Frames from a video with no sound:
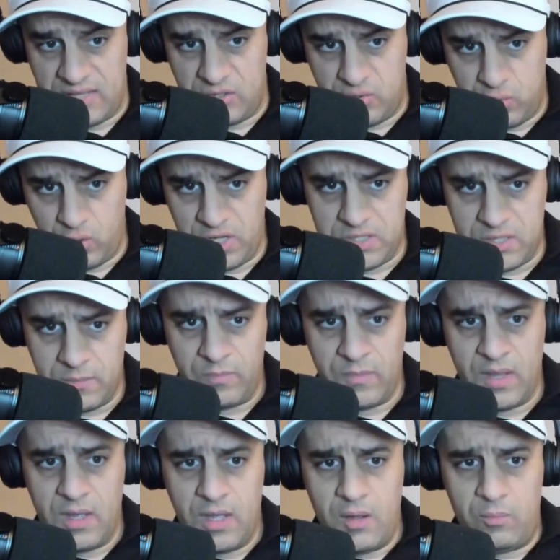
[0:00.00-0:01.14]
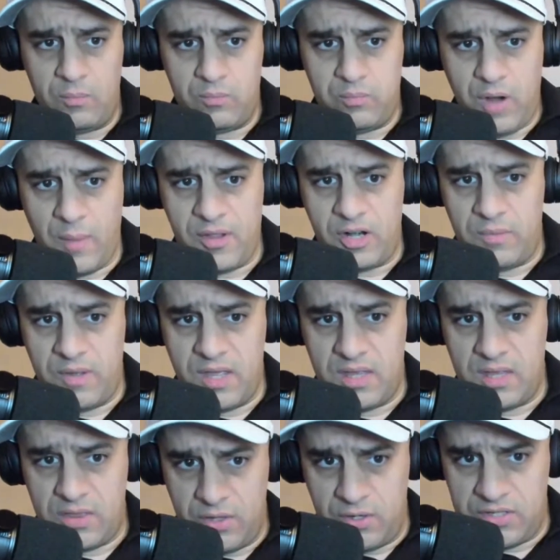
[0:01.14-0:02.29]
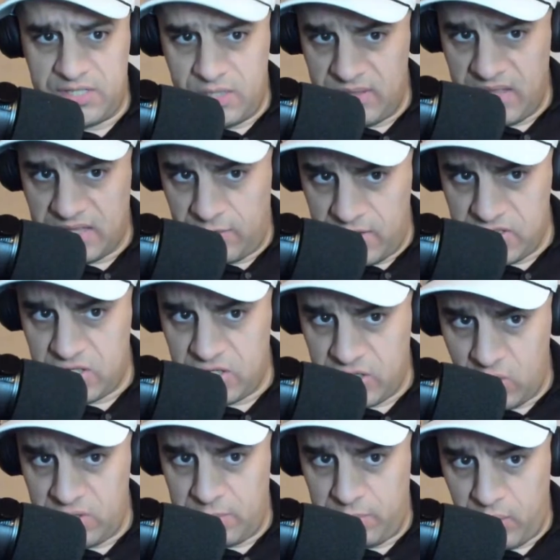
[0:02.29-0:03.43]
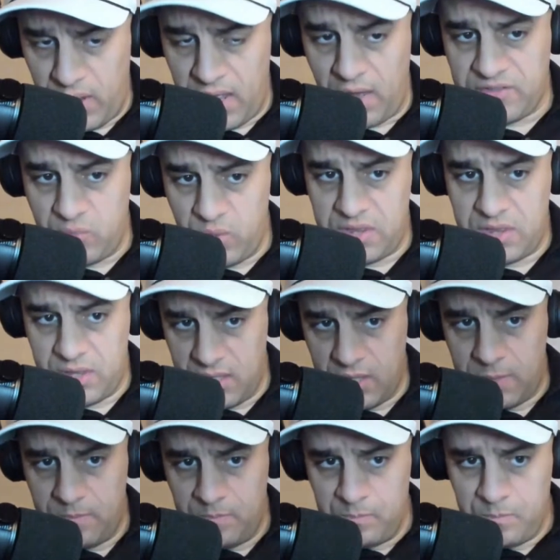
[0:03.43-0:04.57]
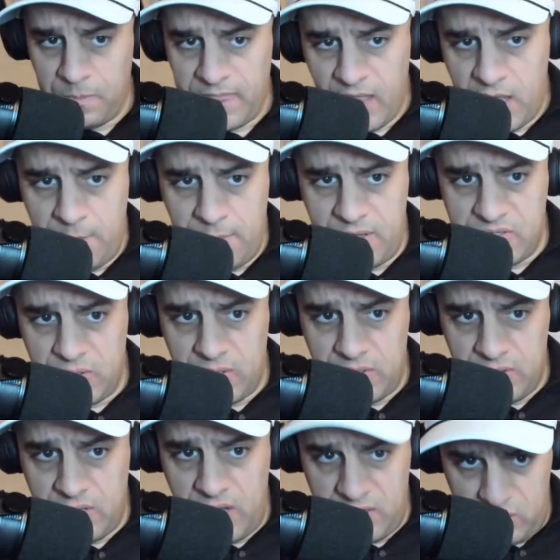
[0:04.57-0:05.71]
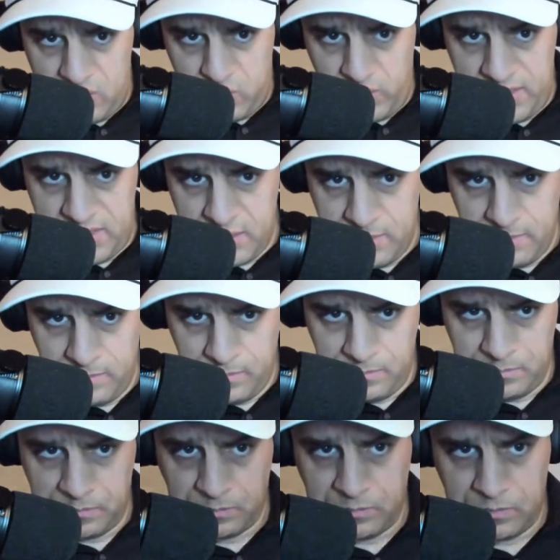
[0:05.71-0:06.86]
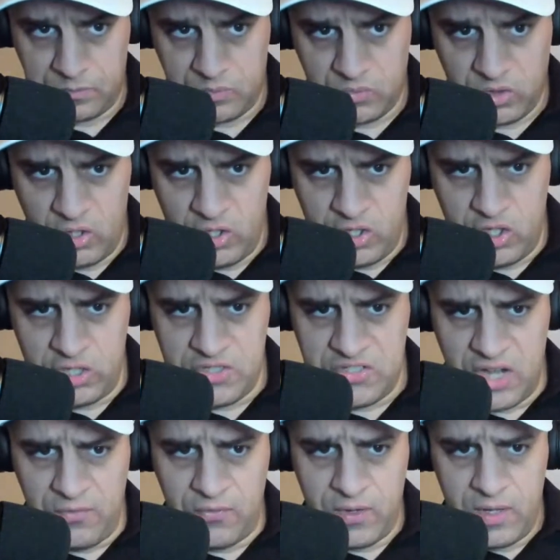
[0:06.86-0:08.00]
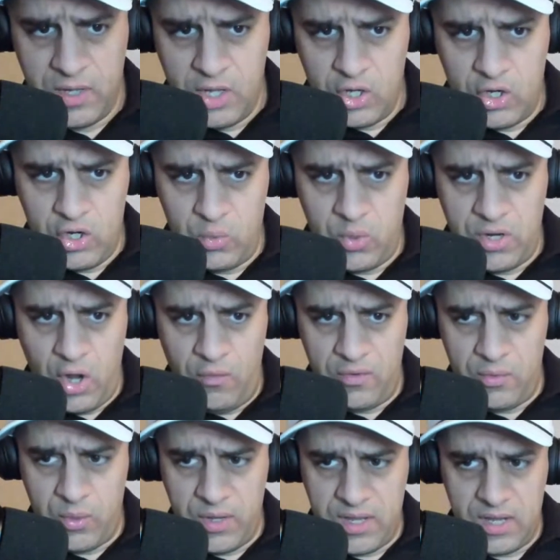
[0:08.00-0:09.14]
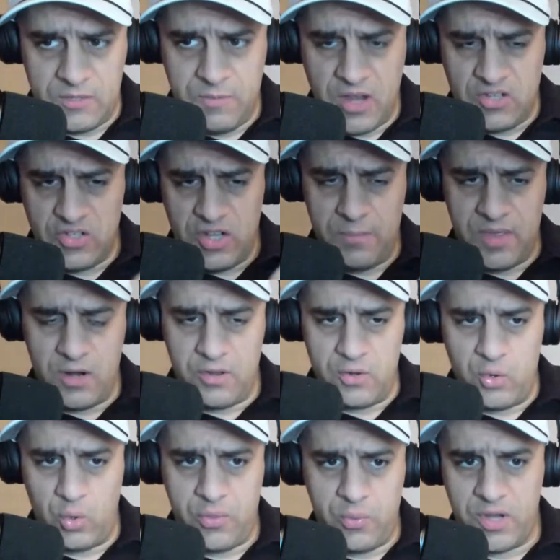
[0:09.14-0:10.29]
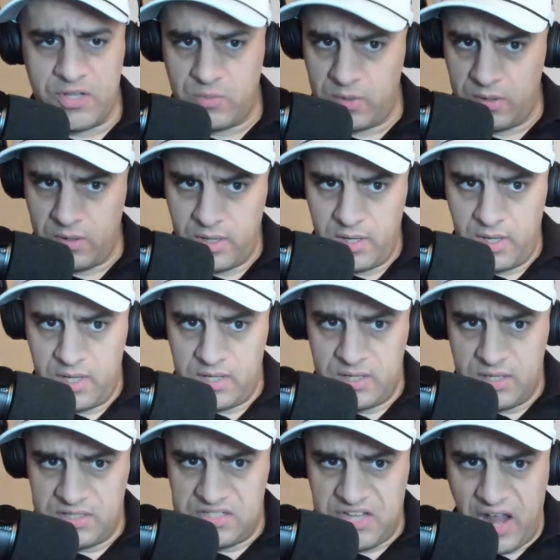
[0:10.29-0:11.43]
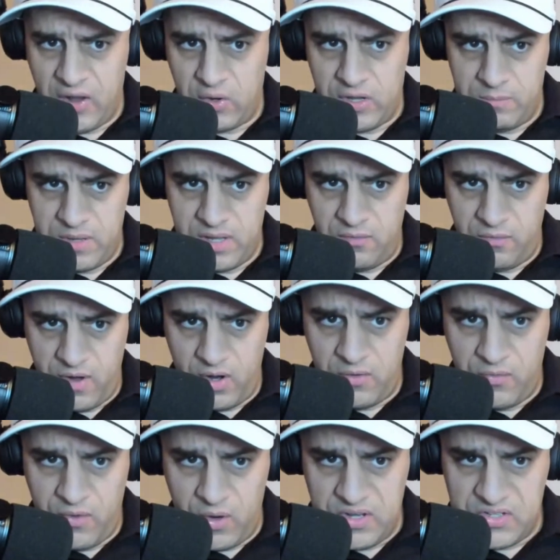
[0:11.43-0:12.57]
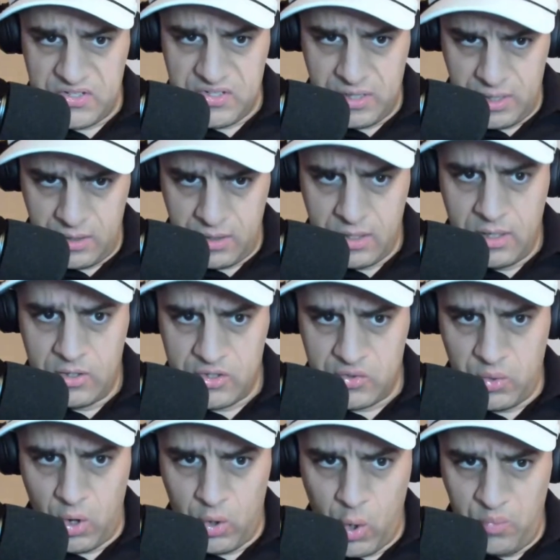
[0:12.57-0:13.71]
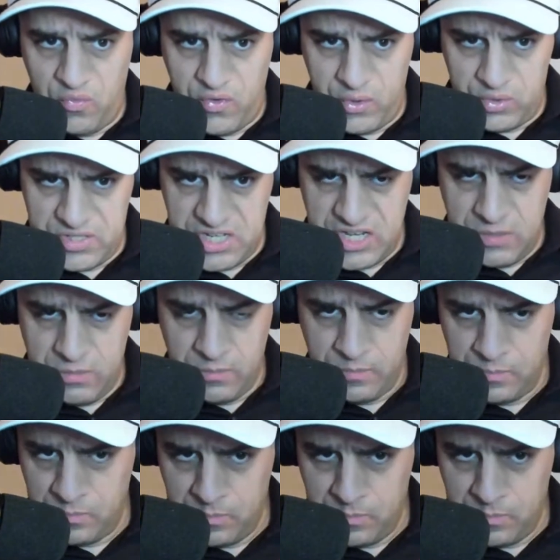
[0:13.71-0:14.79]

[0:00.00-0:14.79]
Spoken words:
and Detroit. Probably going to be the third team in that division to go to the playoffs with Minnesota and Detroit. Good stuff. Good win over the weekend, especially up there in the Northwest where Seattle can be a very, very strong home field team.